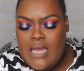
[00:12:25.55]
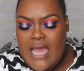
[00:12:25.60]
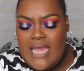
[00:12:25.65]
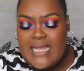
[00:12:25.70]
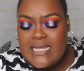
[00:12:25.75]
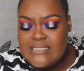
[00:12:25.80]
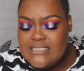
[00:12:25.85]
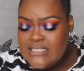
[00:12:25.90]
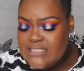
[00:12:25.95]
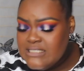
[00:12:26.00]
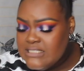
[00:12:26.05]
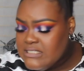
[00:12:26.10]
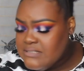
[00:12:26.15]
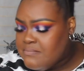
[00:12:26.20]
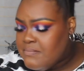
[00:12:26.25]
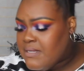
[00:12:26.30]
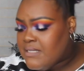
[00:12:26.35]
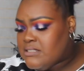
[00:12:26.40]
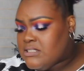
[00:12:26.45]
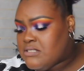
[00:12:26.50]
I guess this is
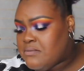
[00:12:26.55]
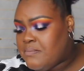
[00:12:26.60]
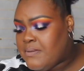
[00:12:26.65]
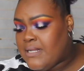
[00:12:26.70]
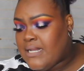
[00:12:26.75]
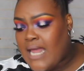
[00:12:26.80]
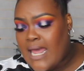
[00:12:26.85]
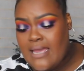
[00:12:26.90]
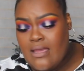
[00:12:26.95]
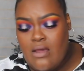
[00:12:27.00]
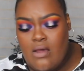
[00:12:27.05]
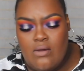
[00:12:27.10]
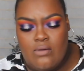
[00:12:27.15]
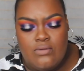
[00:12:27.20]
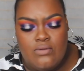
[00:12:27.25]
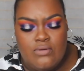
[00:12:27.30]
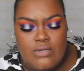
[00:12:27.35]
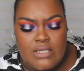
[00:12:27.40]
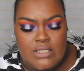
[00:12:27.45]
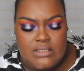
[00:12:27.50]
meant to be like, oh,
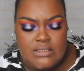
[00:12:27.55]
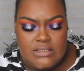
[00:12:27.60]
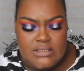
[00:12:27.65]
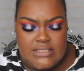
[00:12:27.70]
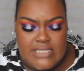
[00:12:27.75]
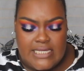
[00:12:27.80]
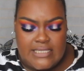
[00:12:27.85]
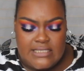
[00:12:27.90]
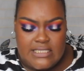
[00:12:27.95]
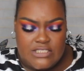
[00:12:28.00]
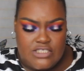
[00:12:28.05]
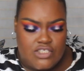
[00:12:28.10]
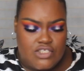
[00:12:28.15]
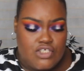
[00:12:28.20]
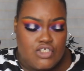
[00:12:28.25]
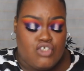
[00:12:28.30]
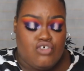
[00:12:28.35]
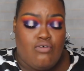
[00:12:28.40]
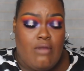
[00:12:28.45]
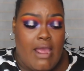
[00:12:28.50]
you can take this
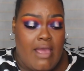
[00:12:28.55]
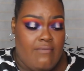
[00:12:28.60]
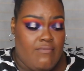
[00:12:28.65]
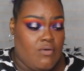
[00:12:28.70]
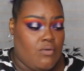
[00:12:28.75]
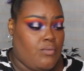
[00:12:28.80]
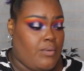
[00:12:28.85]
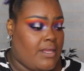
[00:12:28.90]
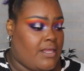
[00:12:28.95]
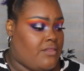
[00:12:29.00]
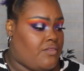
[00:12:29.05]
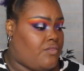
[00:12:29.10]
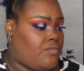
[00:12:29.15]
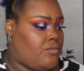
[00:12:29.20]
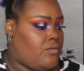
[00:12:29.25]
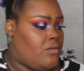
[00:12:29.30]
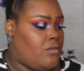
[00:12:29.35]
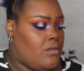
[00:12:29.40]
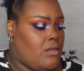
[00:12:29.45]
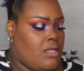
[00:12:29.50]
to travel
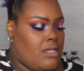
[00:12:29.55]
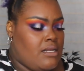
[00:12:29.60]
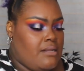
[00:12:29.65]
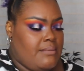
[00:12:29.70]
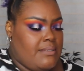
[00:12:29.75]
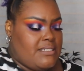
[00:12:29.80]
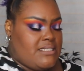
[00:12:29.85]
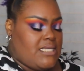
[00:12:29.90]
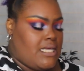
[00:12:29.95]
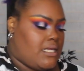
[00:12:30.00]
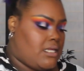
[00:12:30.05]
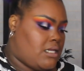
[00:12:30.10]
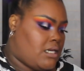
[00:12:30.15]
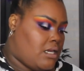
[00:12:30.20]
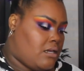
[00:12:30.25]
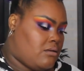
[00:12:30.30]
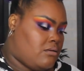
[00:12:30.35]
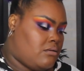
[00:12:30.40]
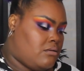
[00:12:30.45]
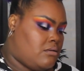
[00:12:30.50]
with. Let me take it
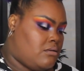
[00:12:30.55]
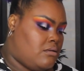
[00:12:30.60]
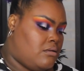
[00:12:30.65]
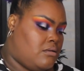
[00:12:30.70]
out.